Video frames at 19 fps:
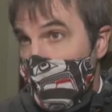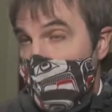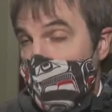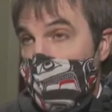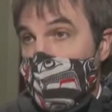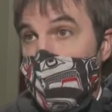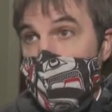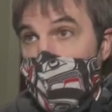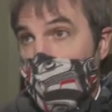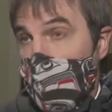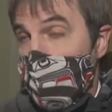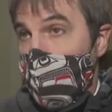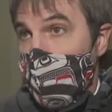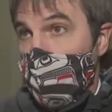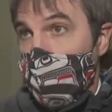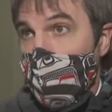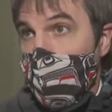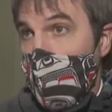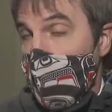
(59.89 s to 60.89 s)
like the cap
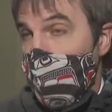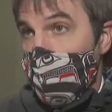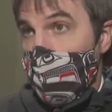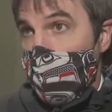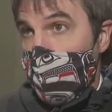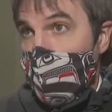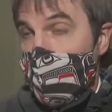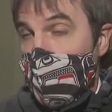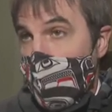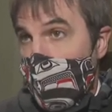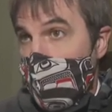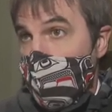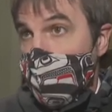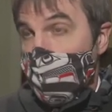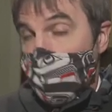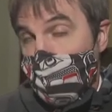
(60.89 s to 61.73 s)
on oil and gas.